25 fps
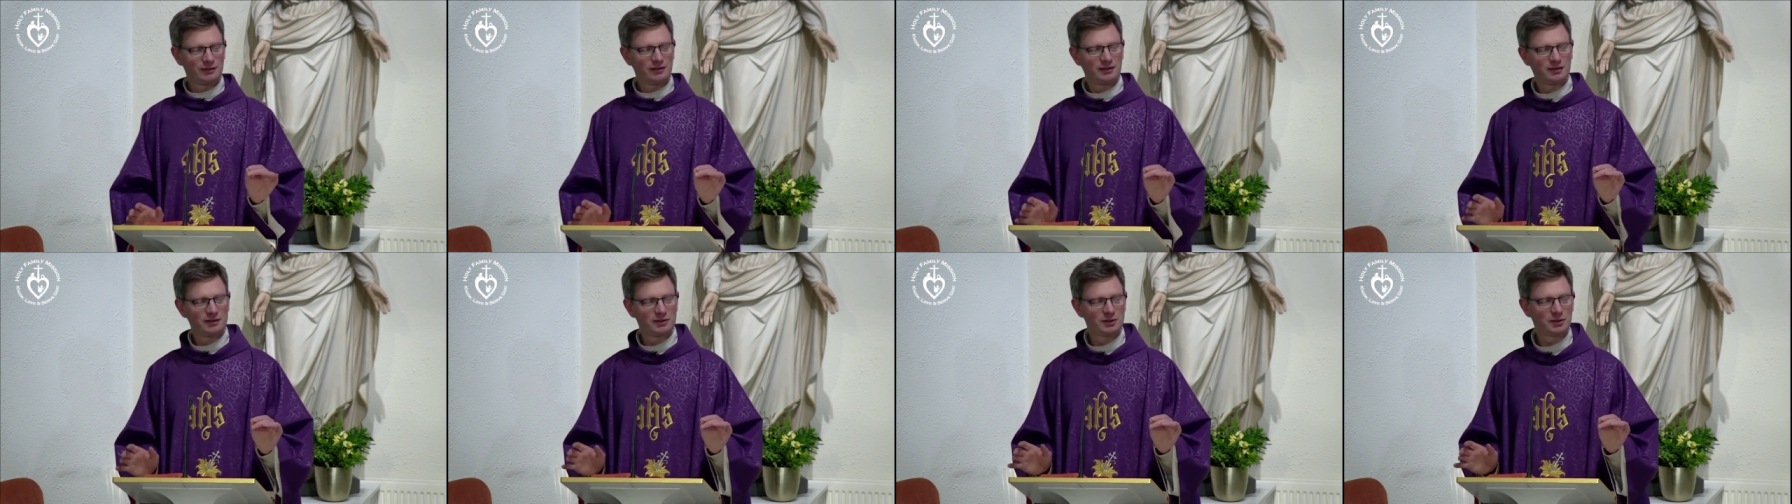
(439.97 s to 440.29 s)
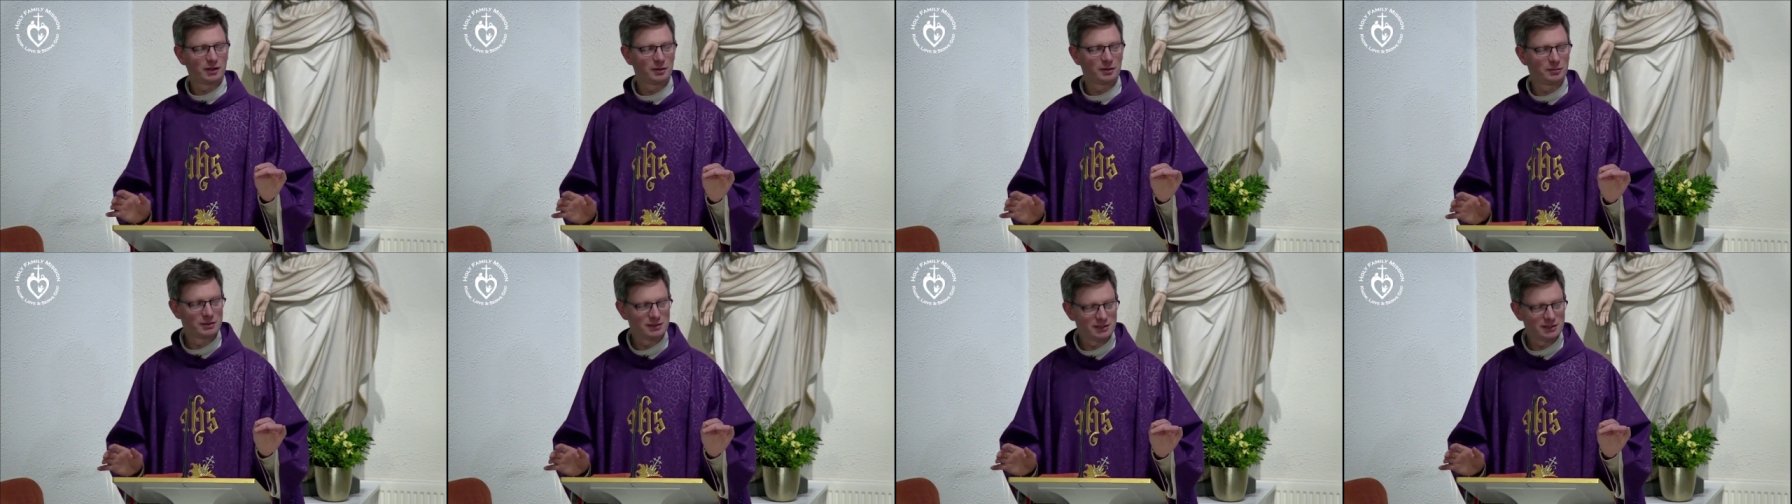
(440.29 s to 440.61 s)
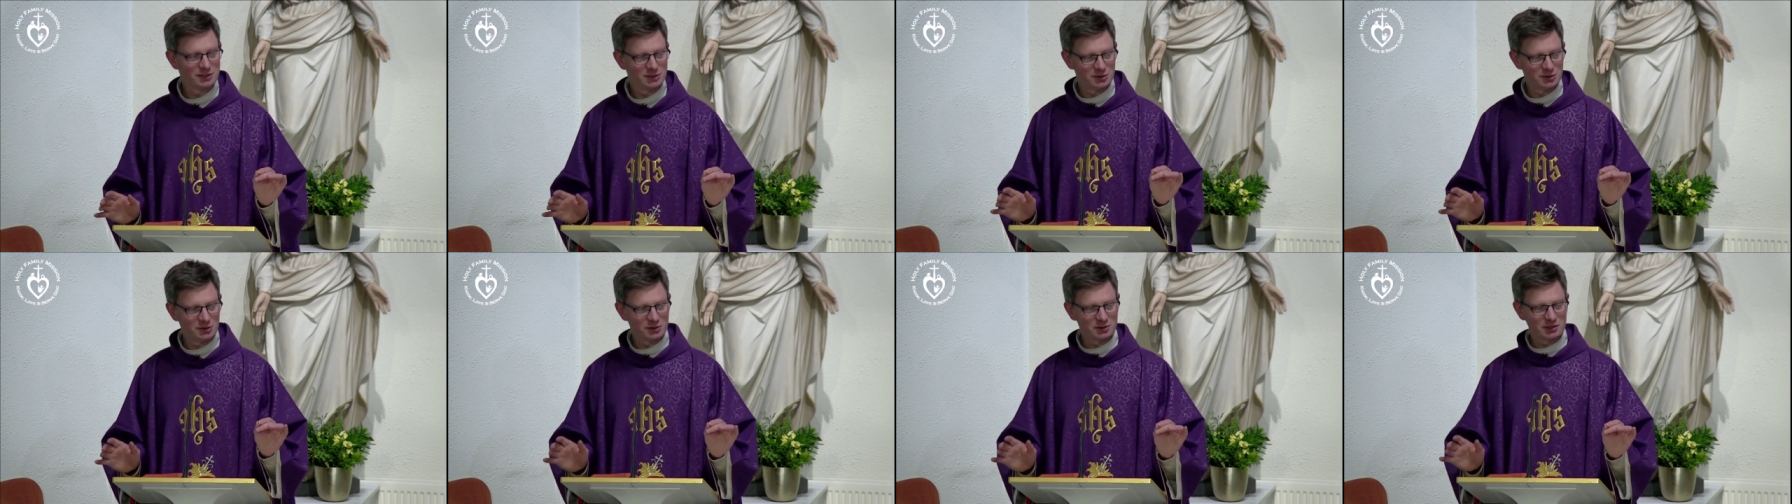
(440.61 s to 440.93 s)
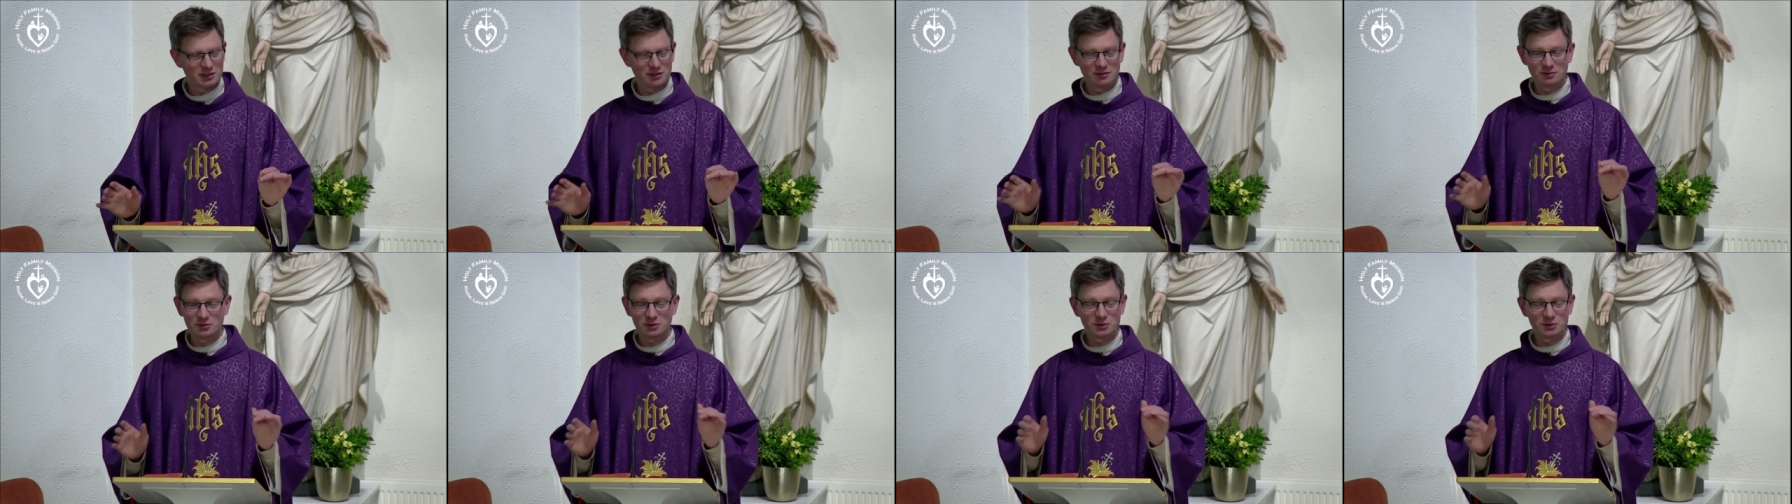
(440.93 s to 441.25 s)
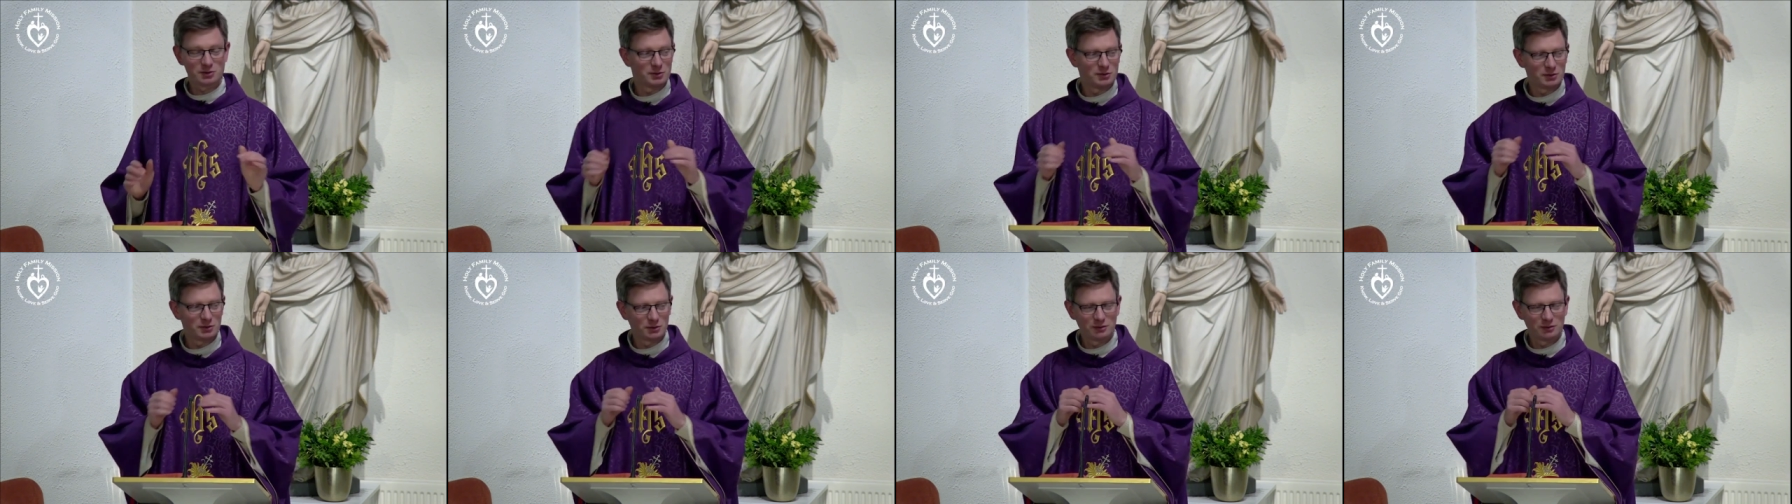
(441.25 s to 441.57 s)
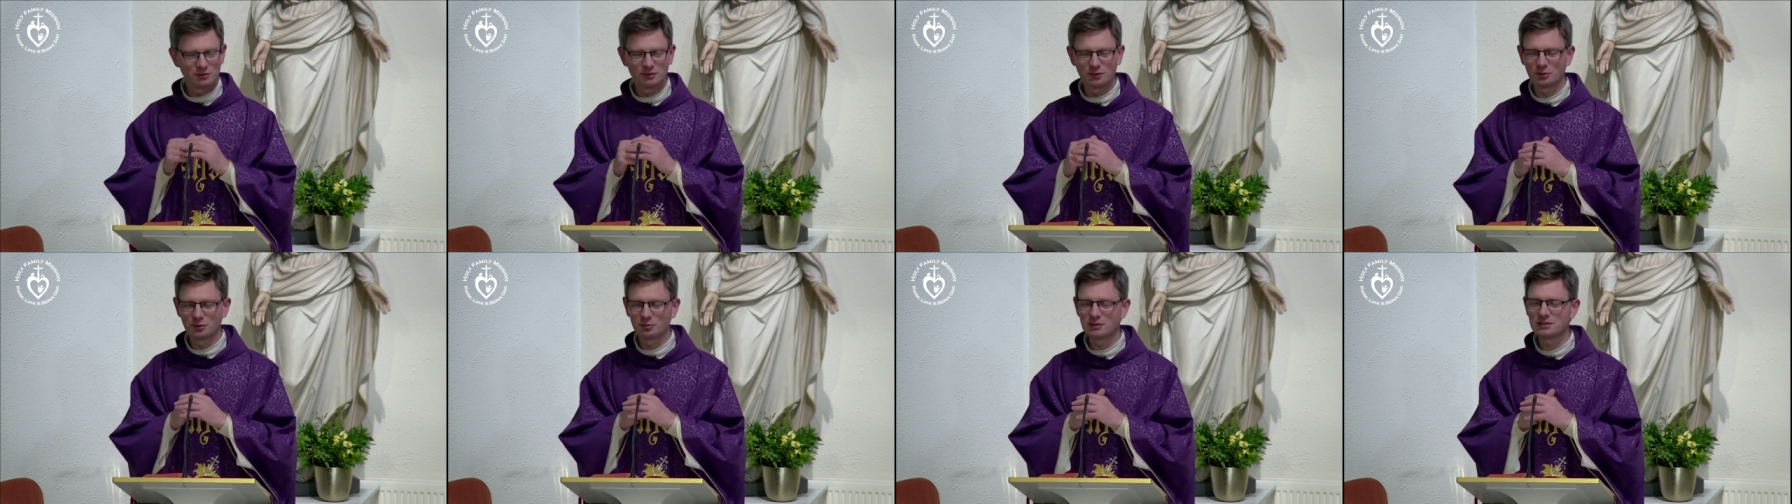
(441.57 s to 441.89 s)
you kind of position yourself just so you,
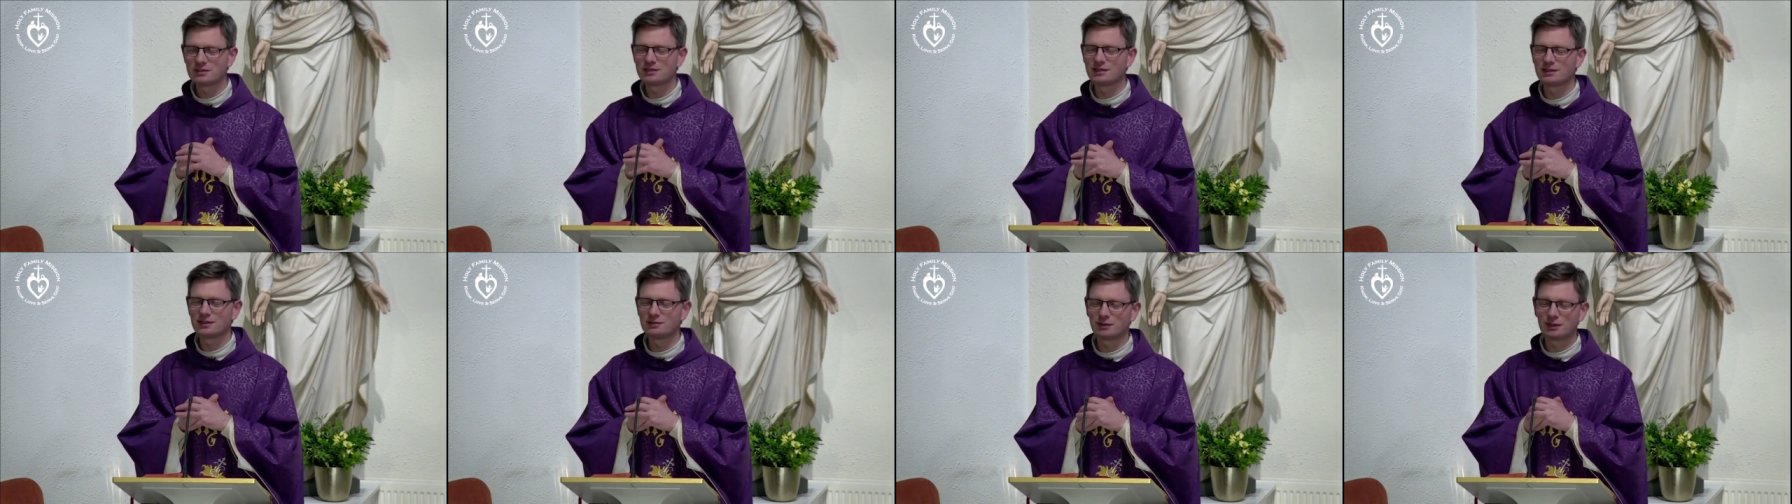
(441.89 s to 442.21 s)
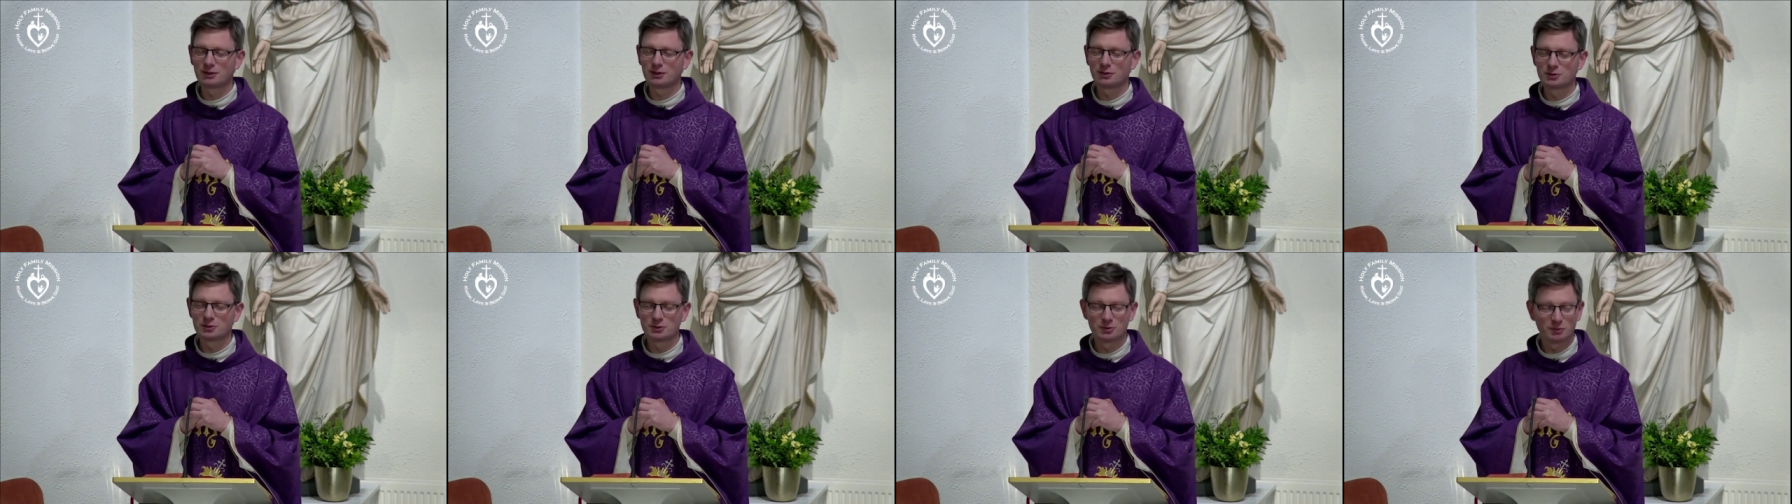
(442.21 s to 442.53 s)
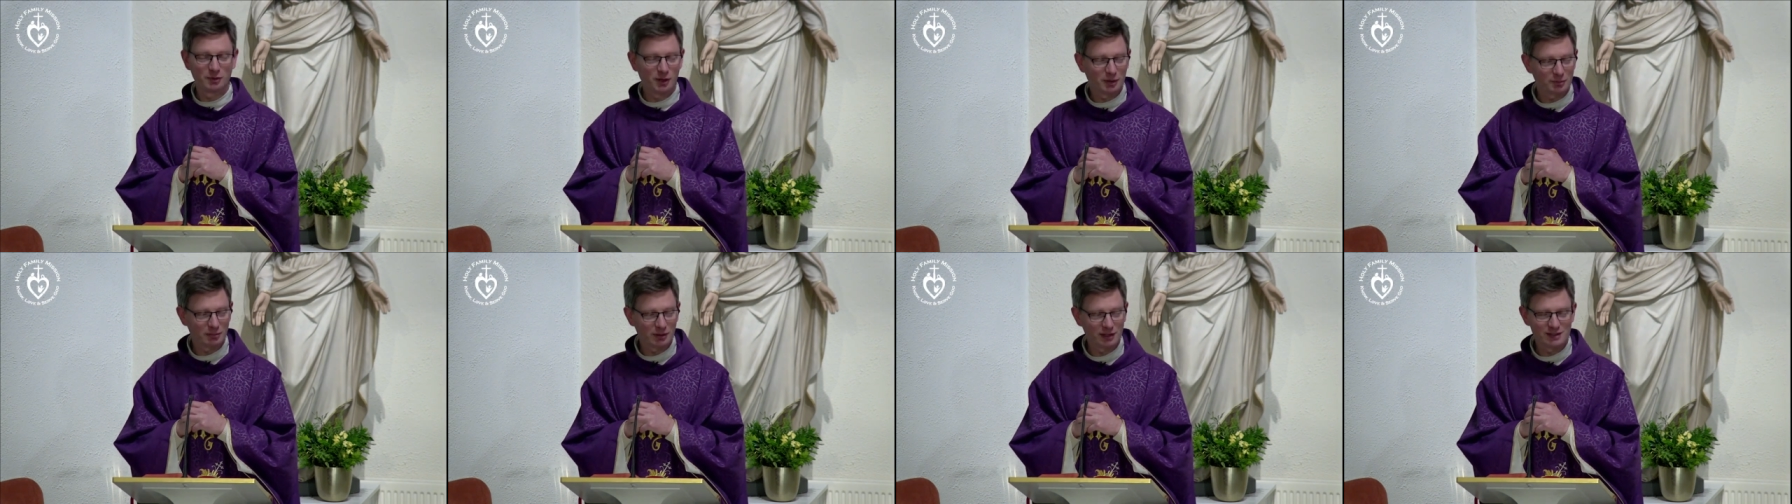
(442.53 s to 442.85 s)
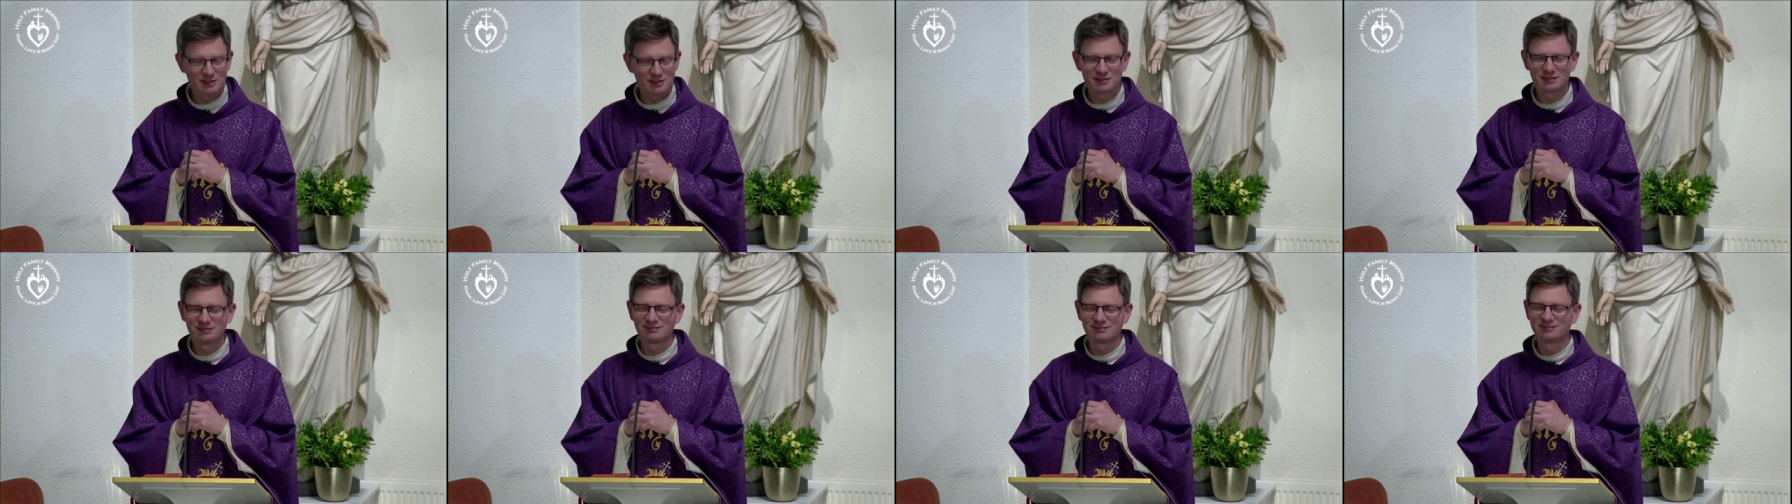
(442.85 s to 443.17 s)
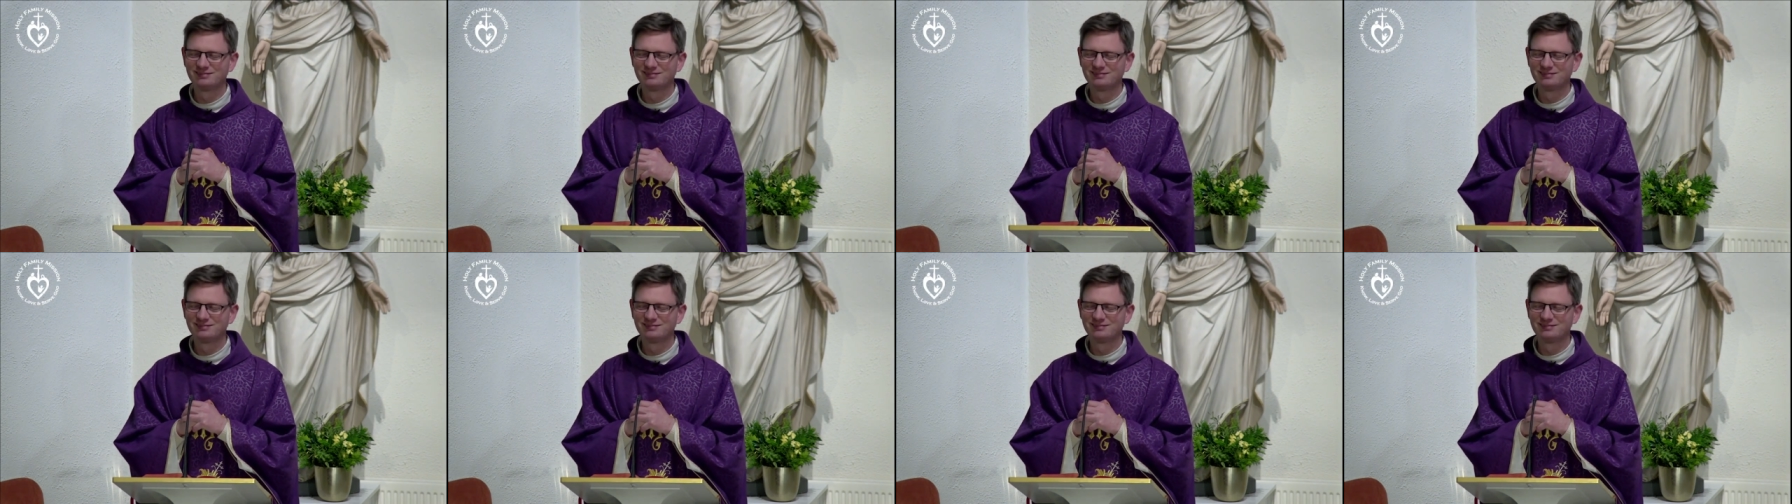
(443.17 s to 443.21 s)
you can be seen by those who walk past.